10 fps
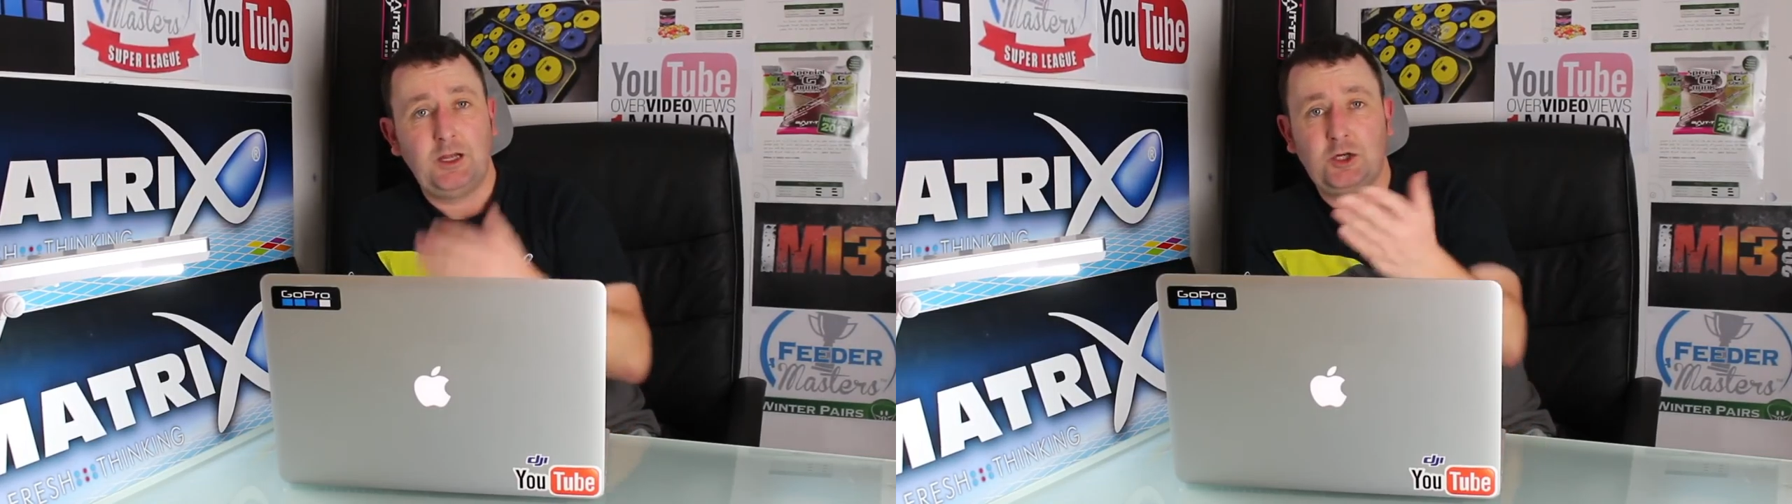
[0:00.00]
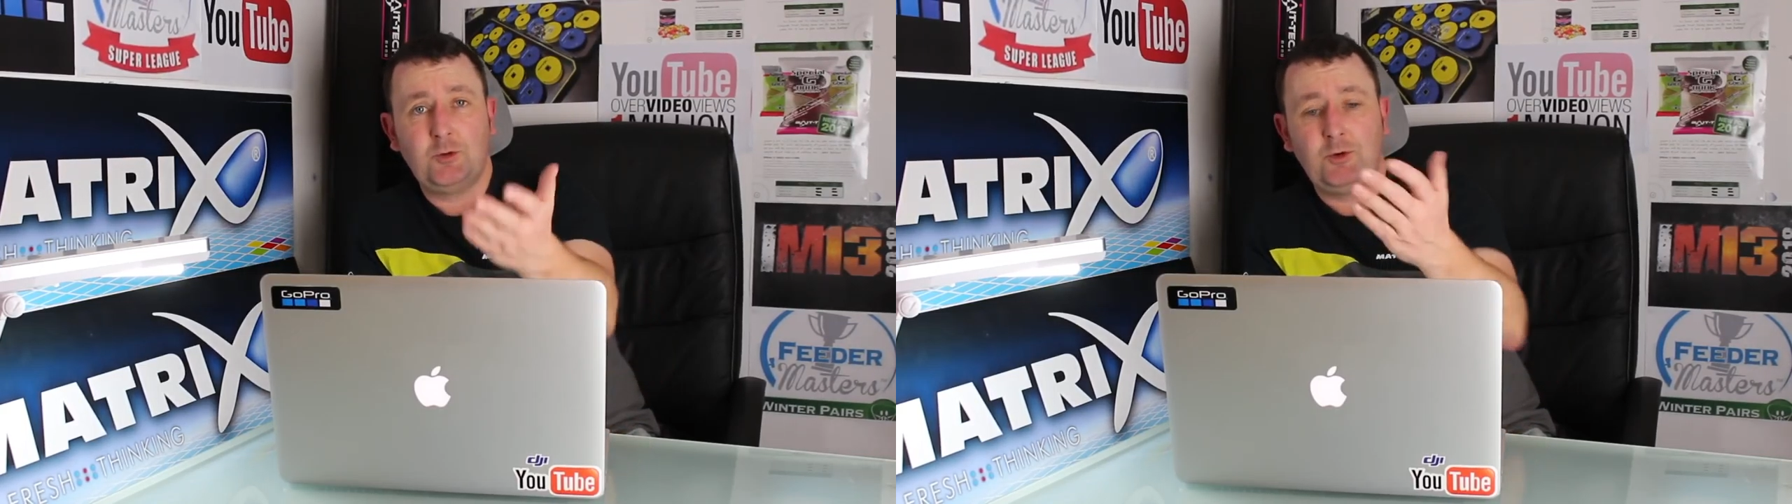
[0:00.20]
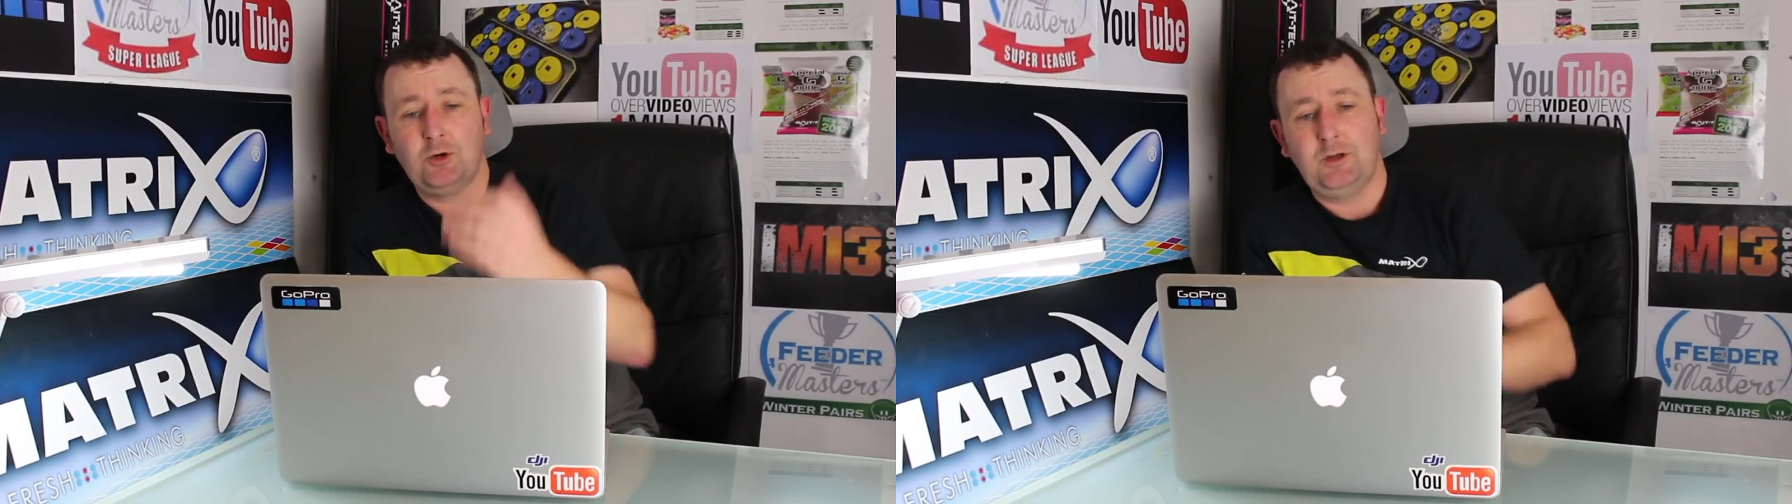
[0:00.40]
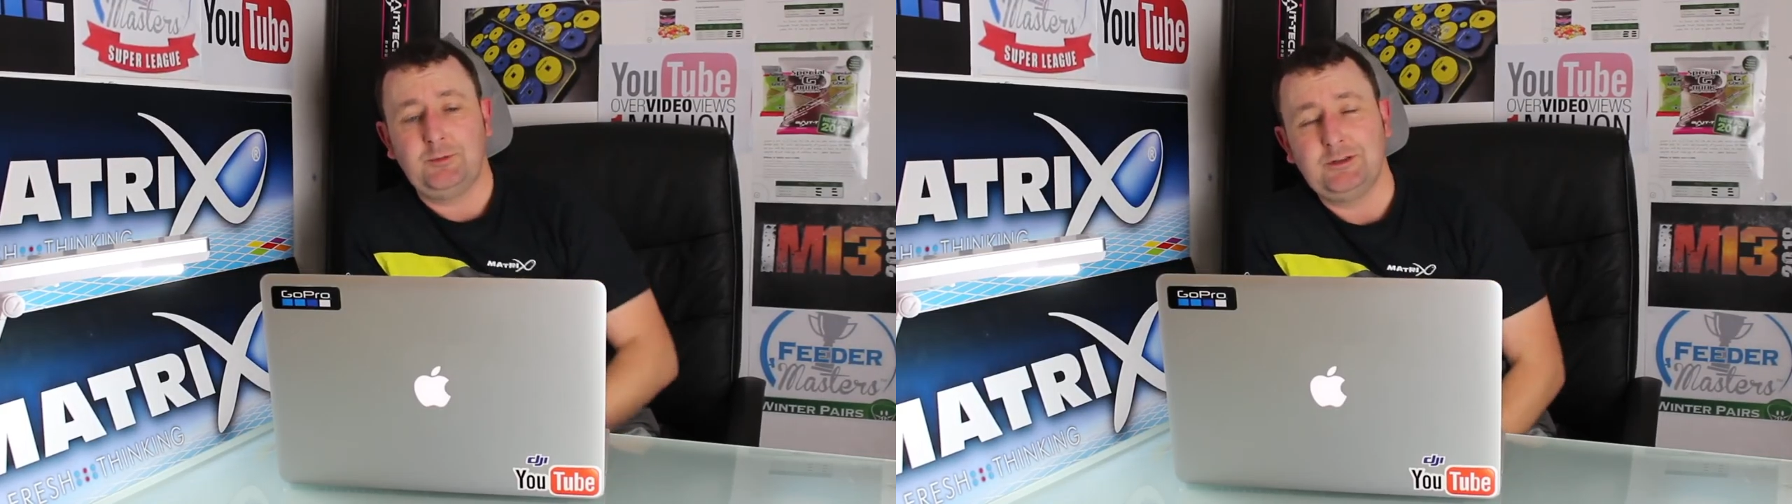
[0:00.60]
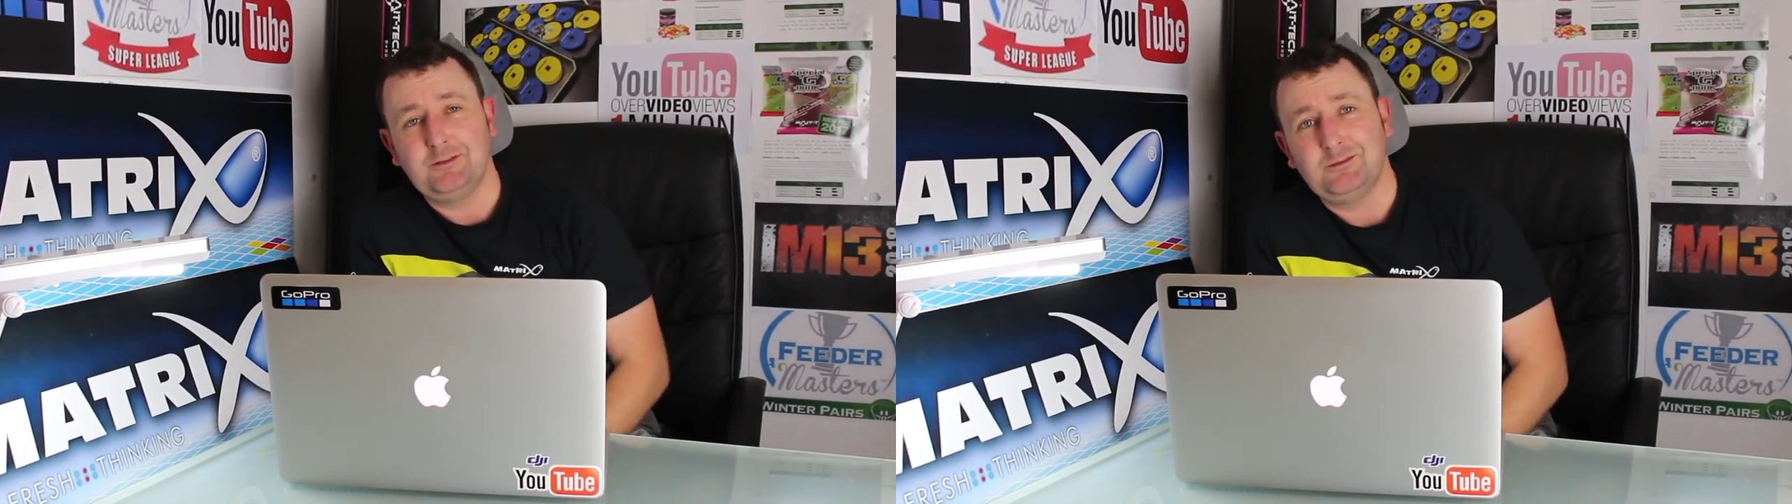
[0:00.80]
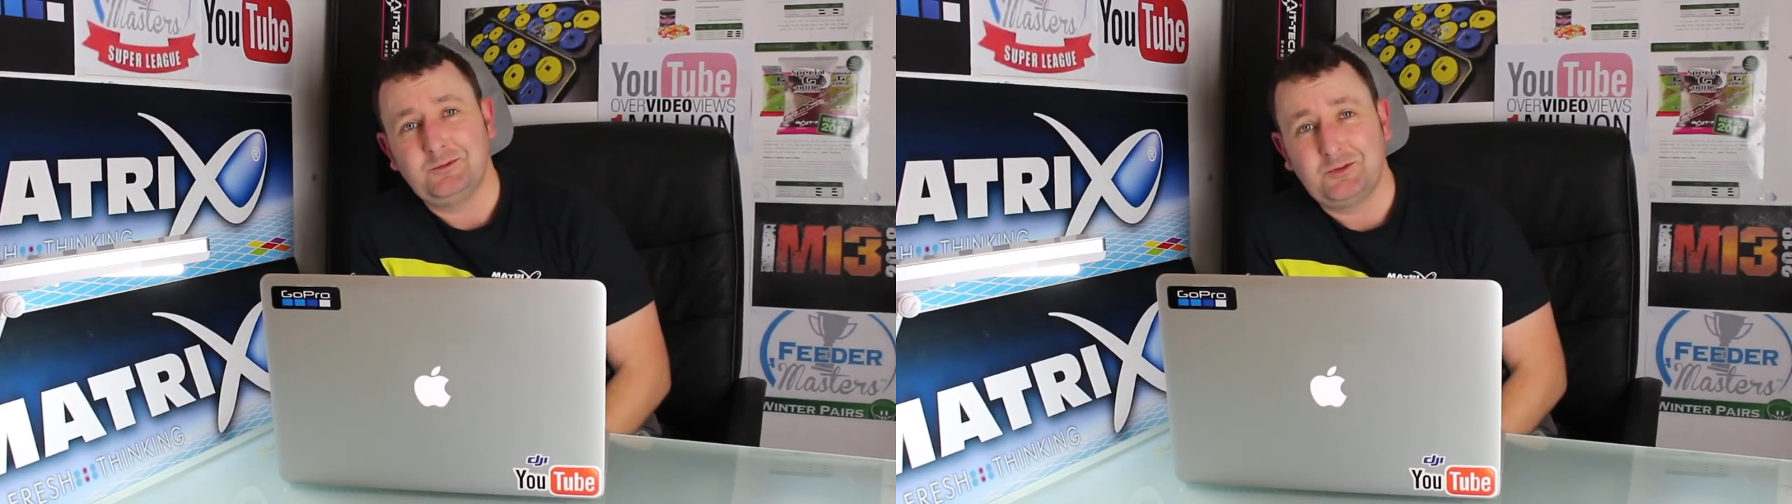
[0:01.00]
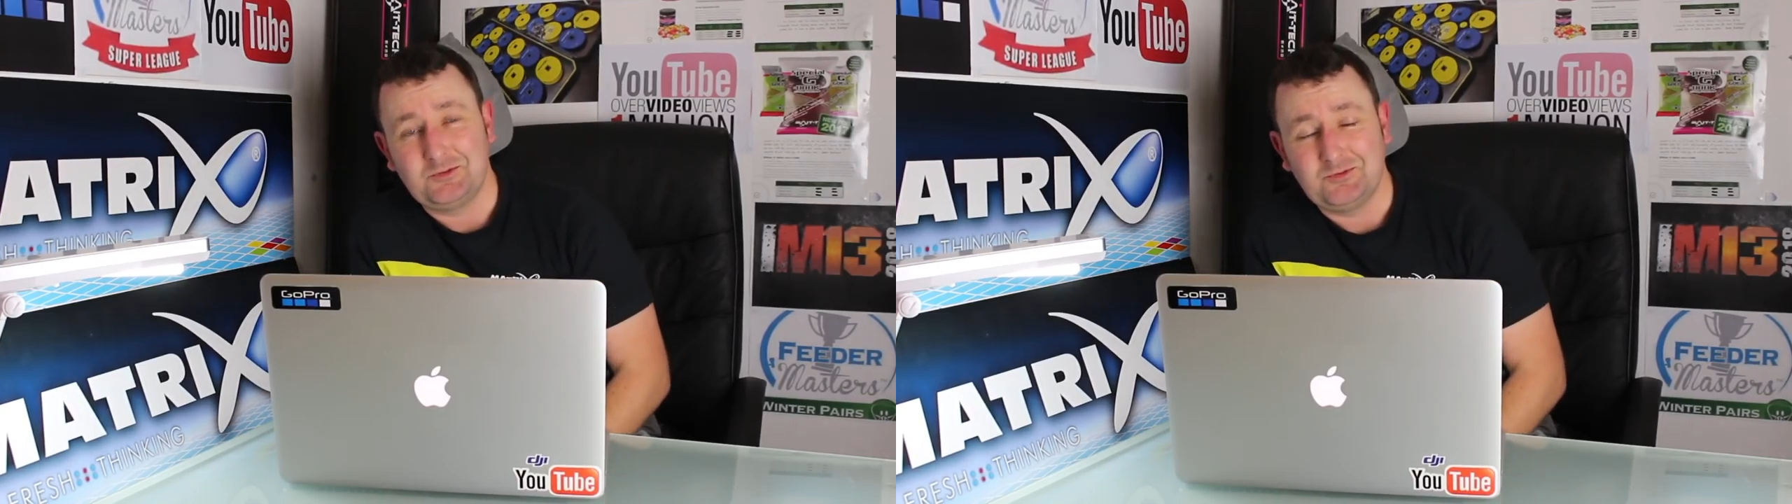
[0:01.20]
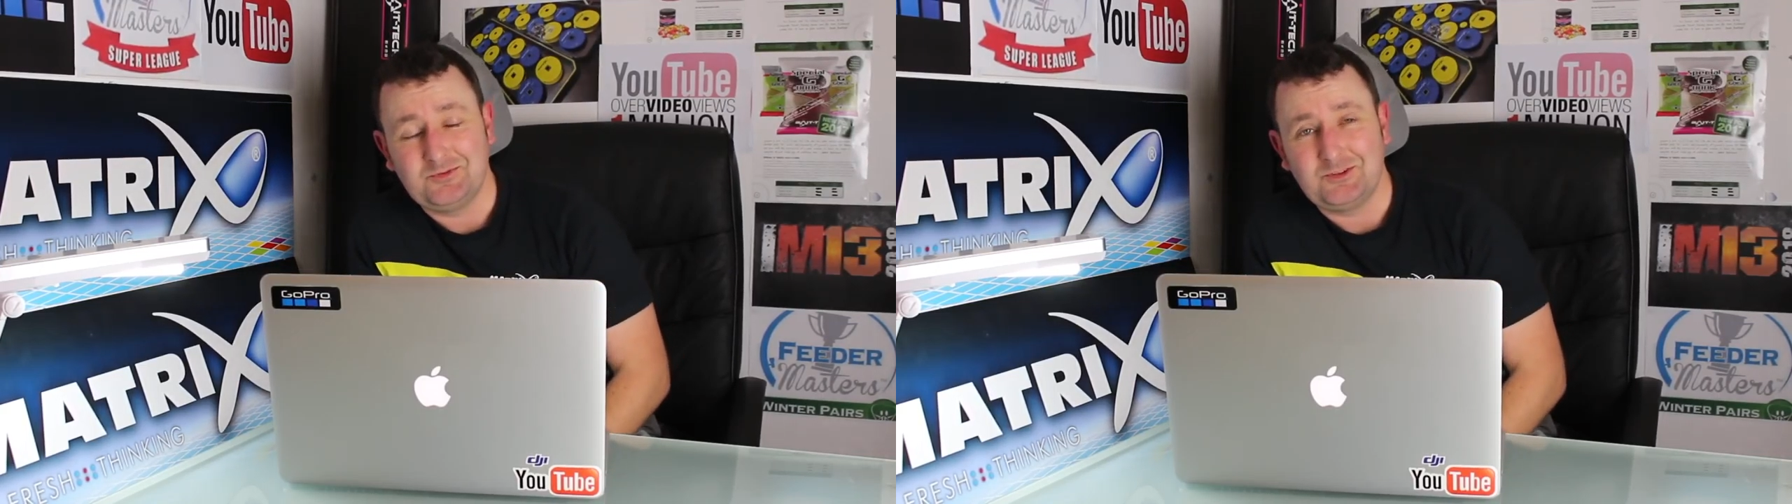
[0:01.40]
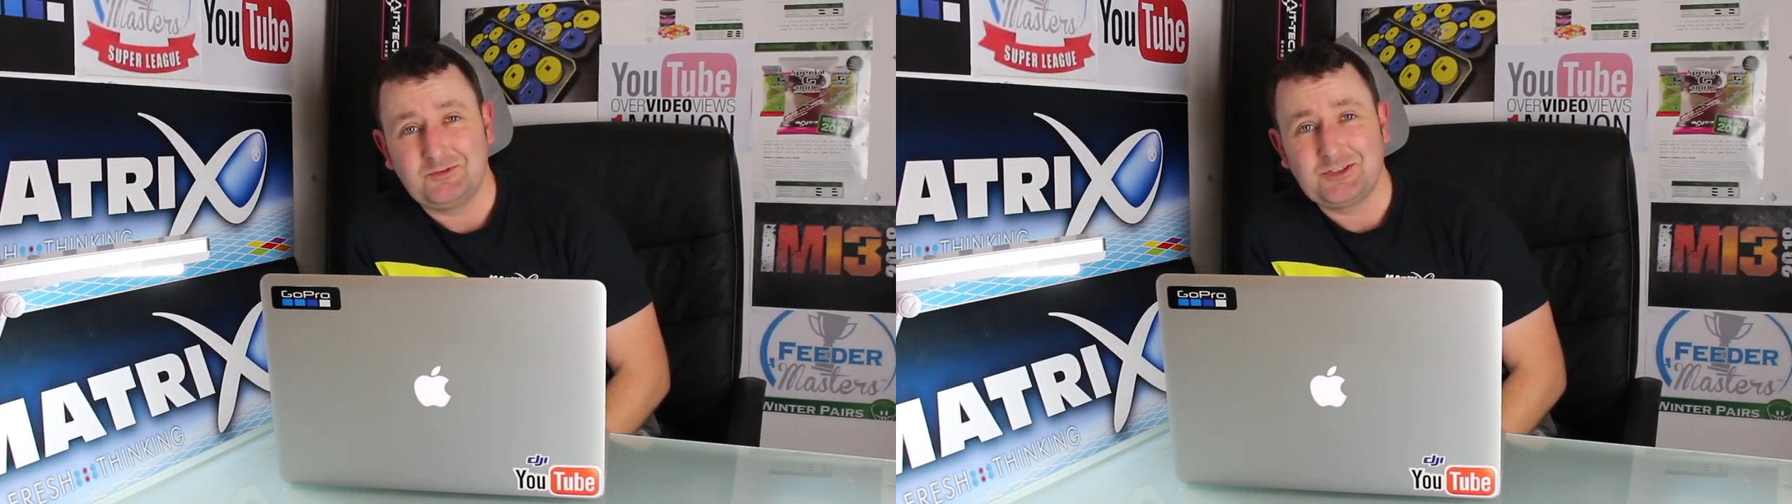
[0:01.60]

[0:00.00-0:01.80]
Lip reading: and come on, I mean, the